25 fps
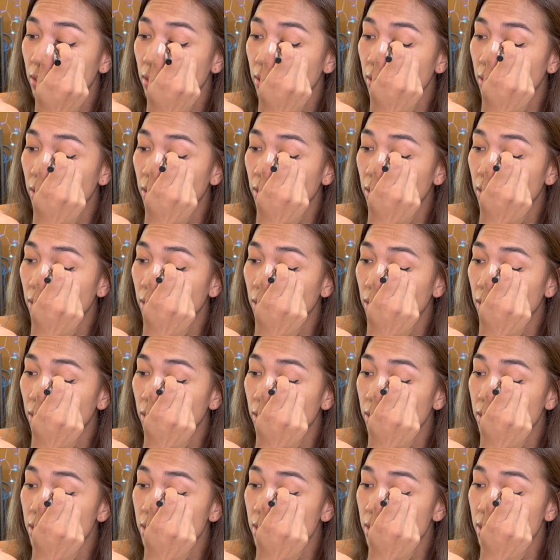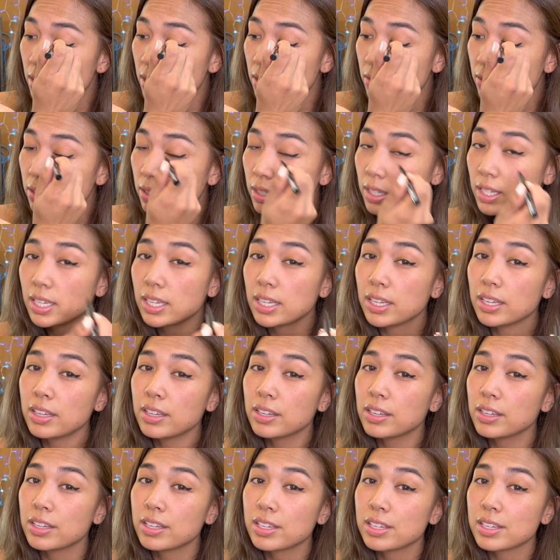and slowly
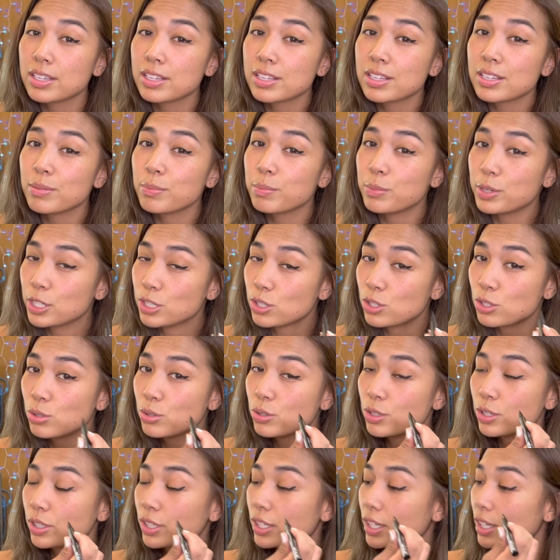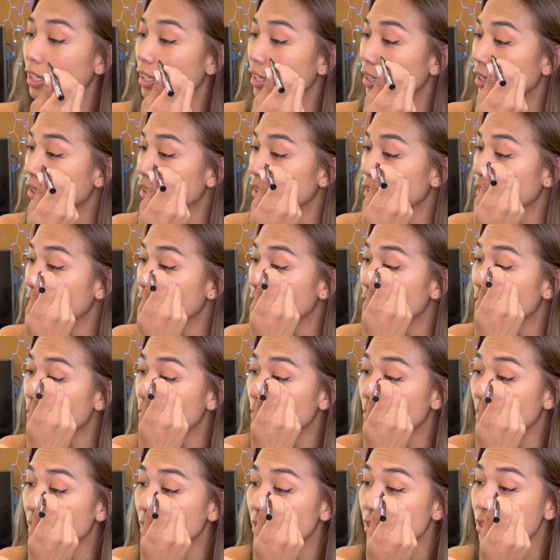but surely go
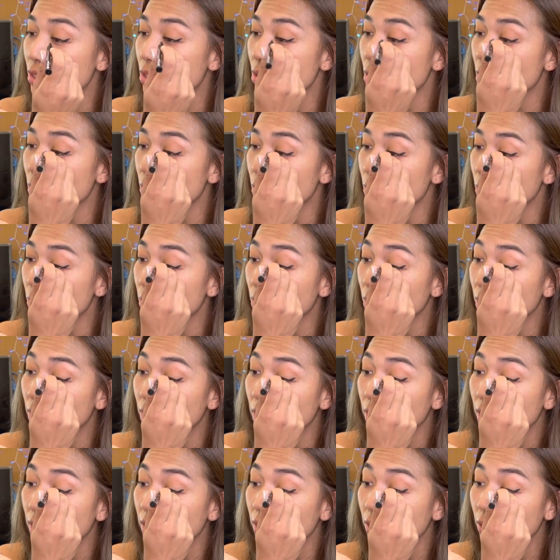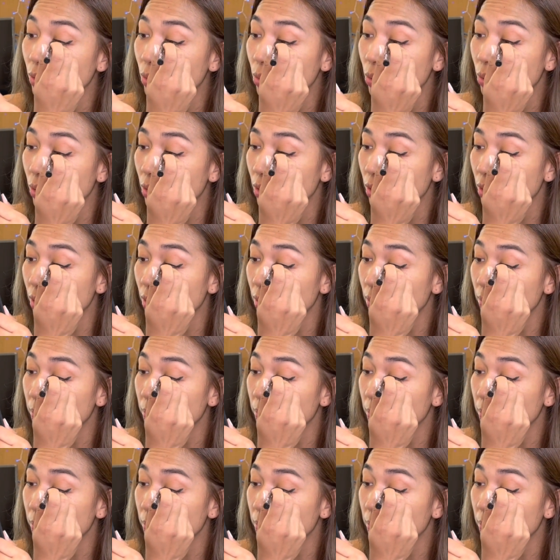into the inner corner.